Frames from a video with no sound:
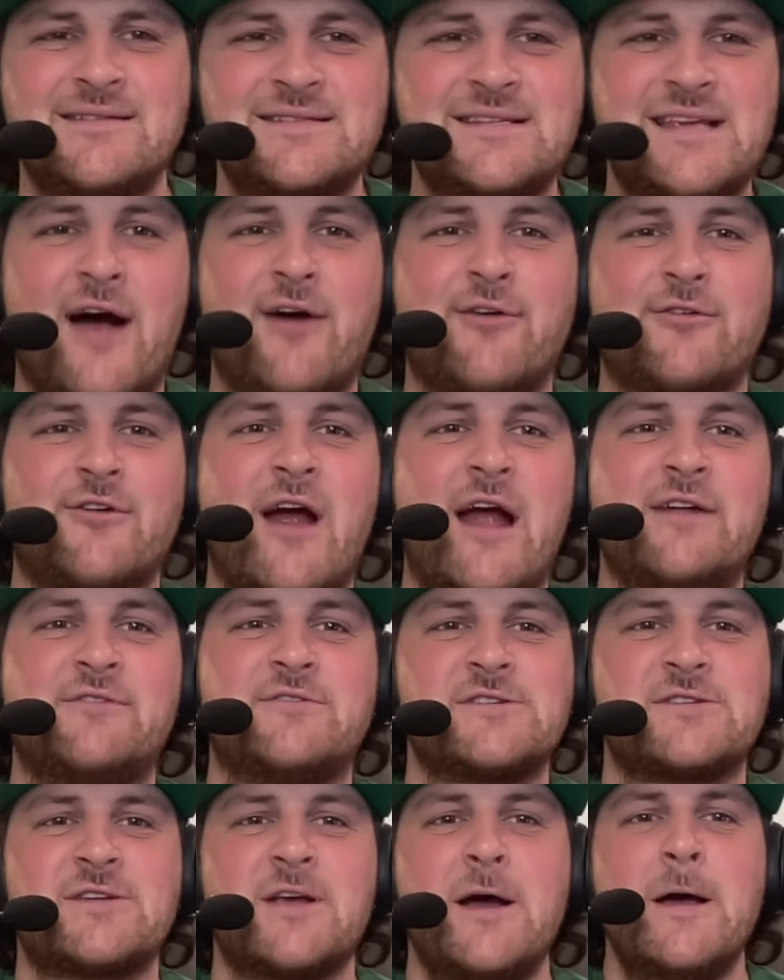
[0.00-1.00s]
It's
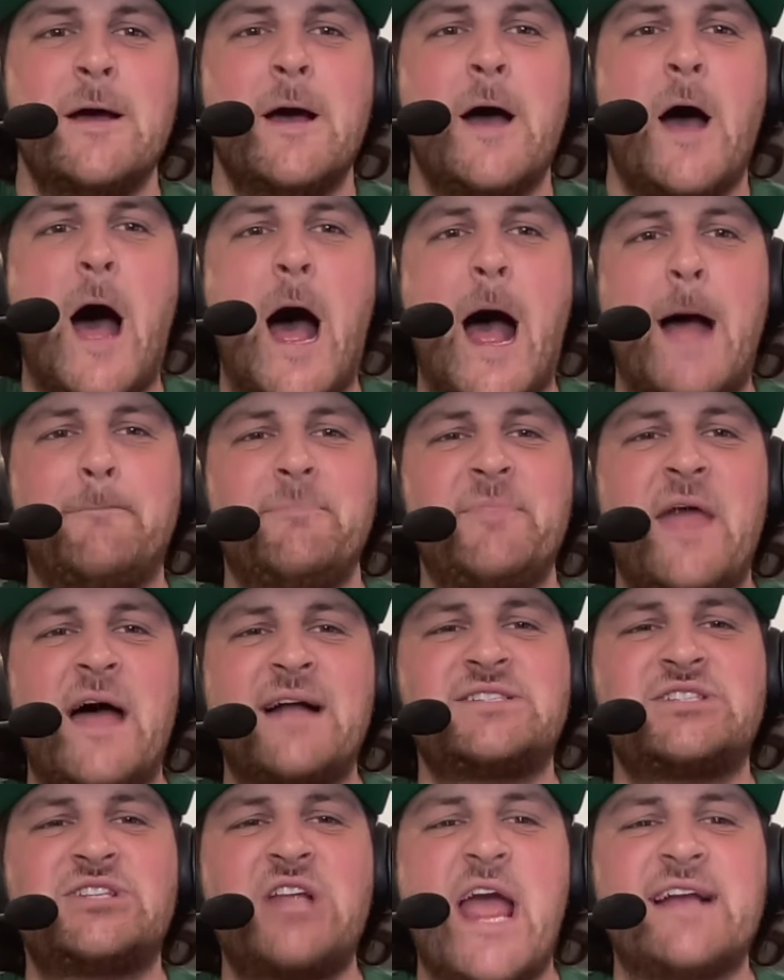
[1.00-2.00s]
outrageous. All right,
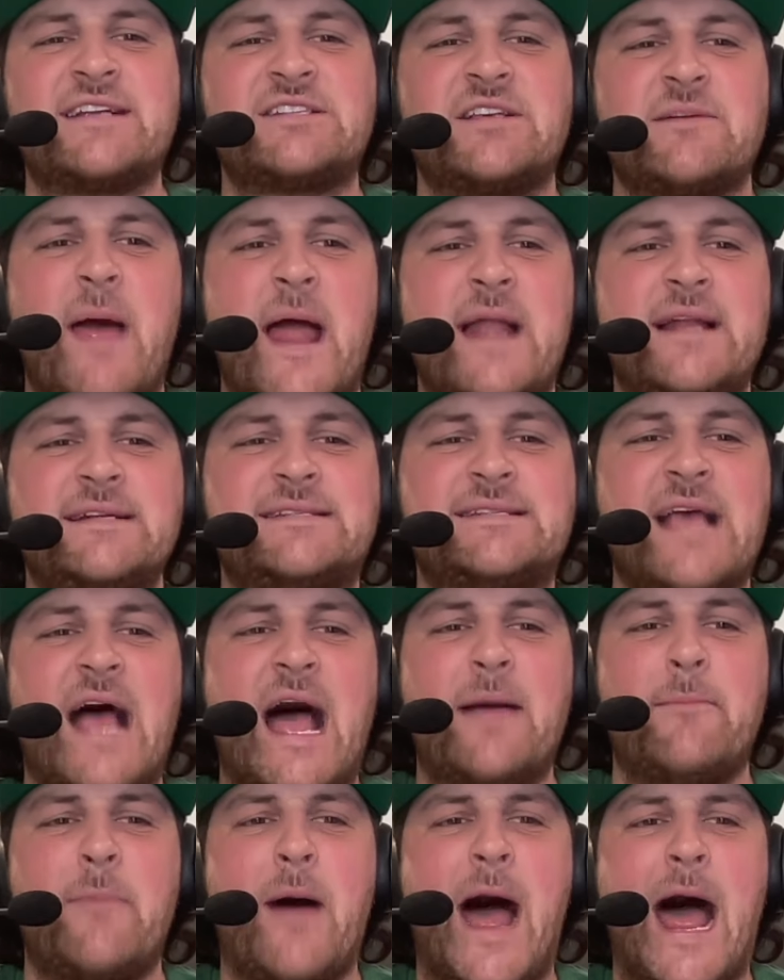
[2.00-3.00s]
let's take some
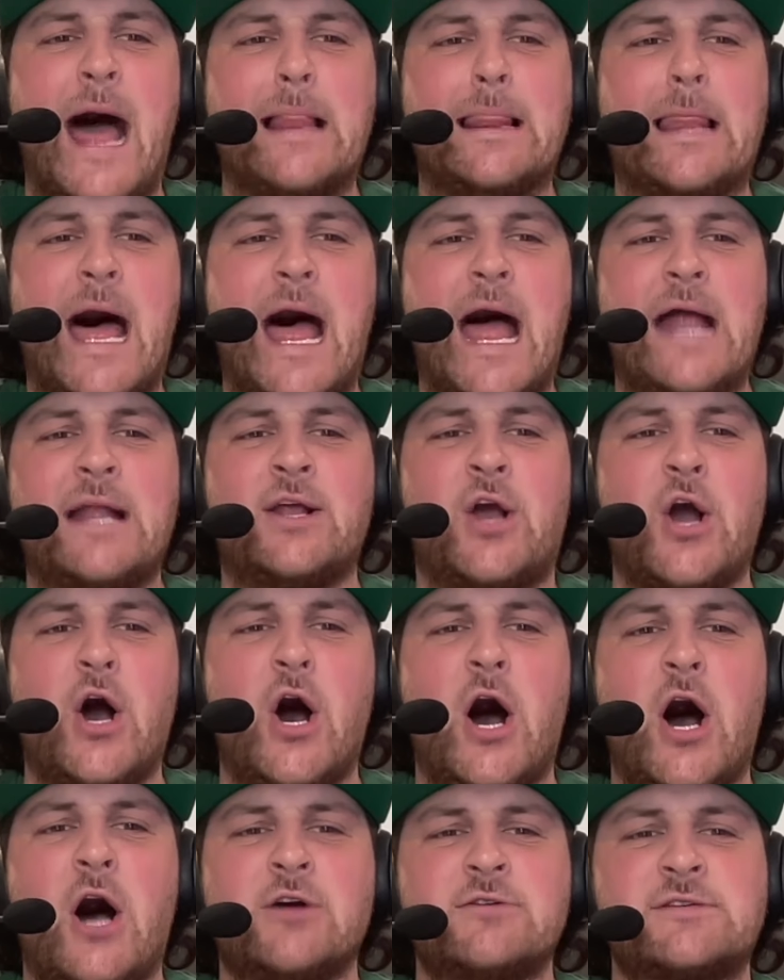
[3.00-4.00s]
anytime hotline
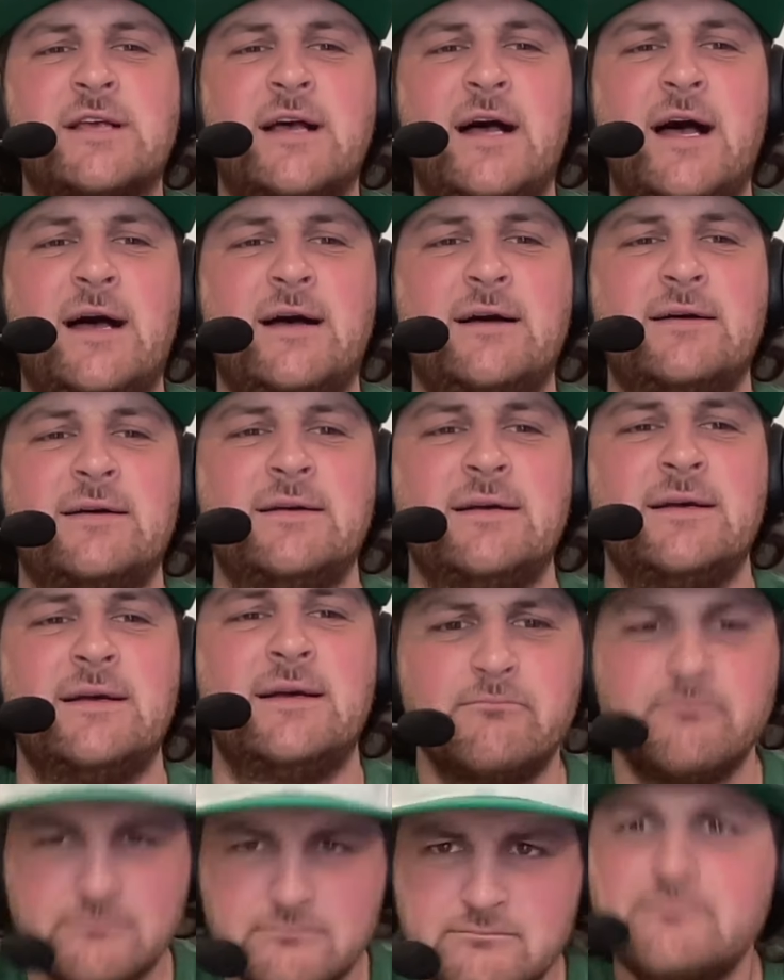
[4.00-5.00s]
calls, huh?
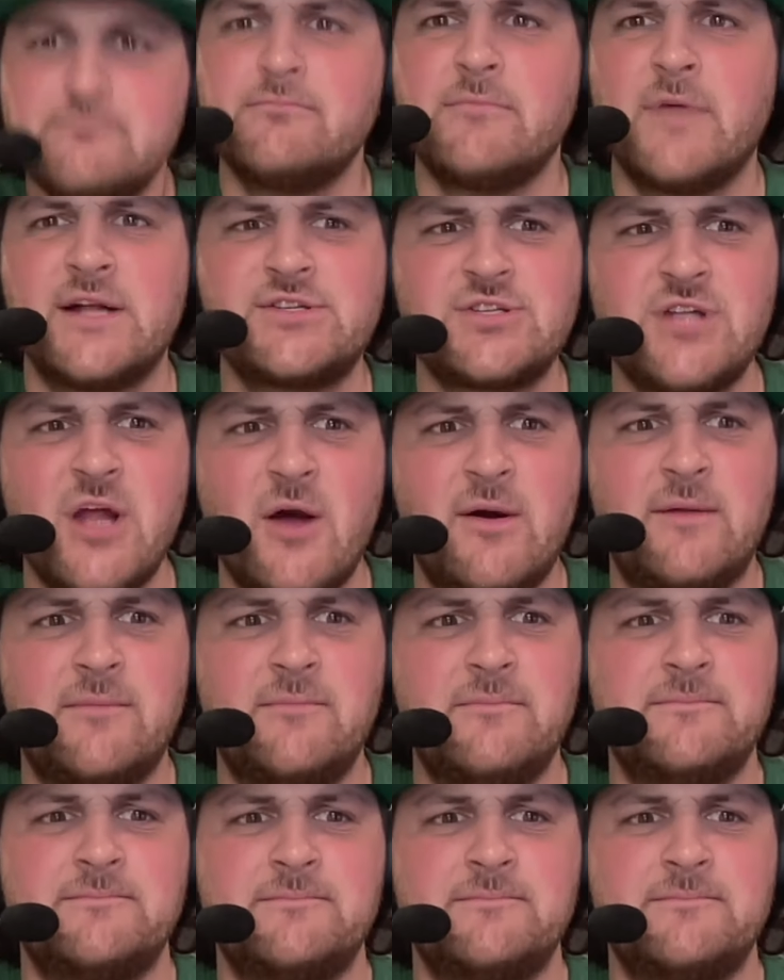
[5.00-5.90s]
Let's do it.